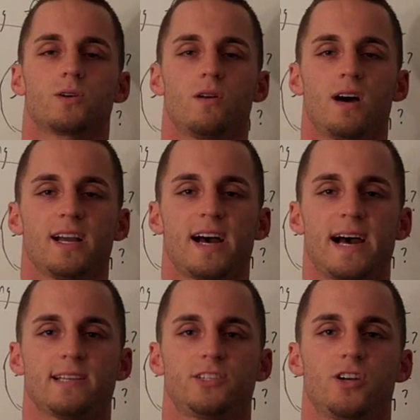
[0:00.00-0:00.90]
going on,
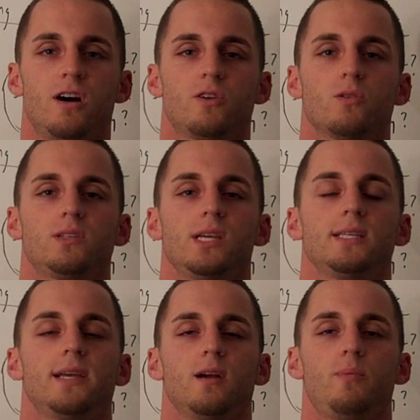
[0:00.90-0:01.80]
guys? John
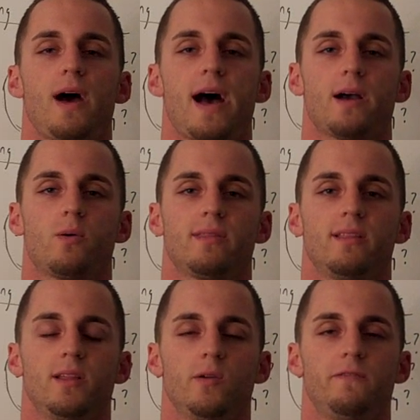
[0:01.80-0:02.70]
Cortese here, back with
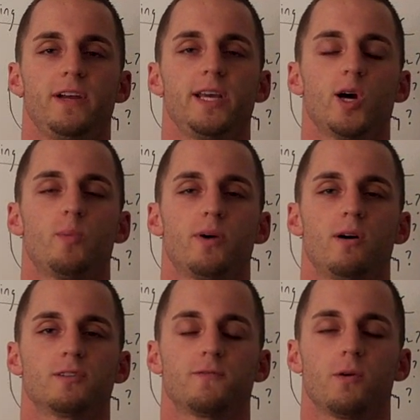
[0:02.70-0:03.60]
a little video
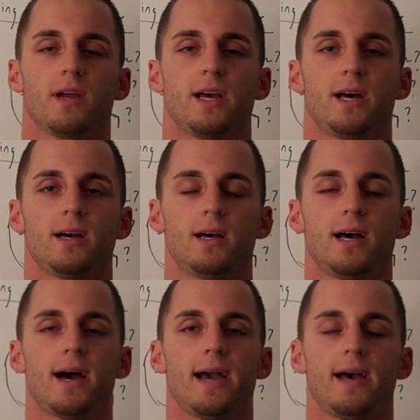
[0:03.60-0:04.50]
post for you.
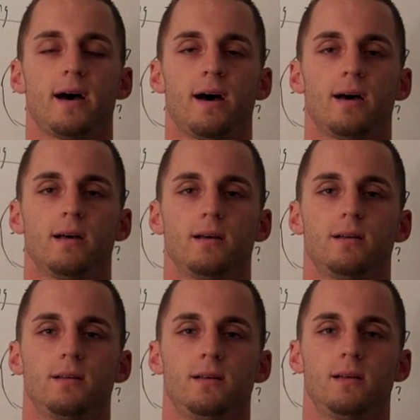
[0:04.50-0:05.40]
I
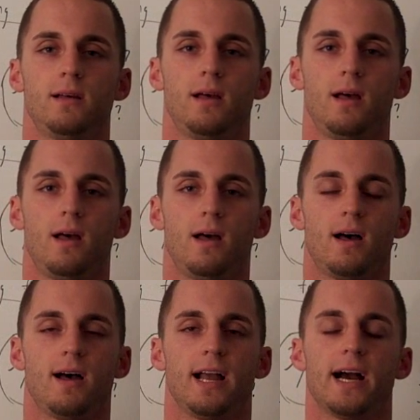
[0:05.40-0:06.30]

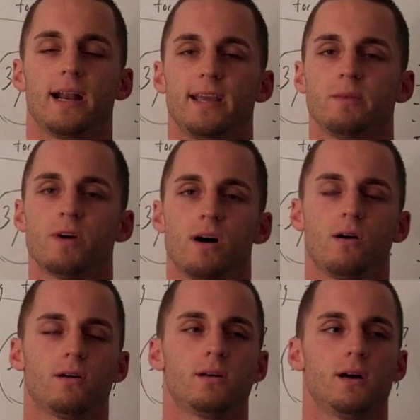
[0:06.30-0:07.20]
got an
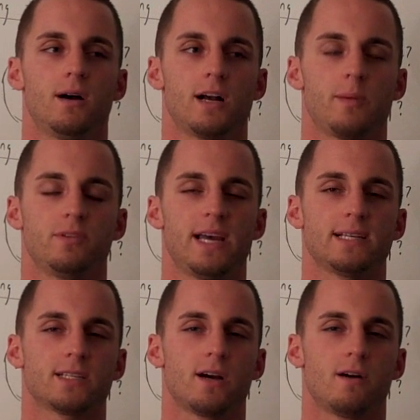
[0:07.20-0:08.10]
email a couple
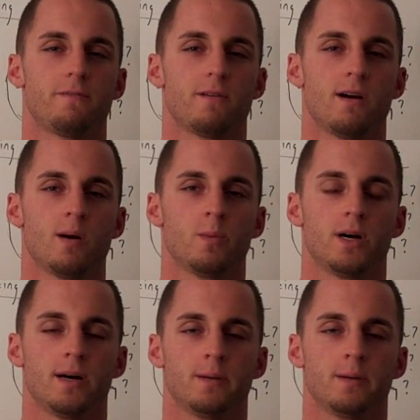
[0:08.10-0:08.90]
days ago from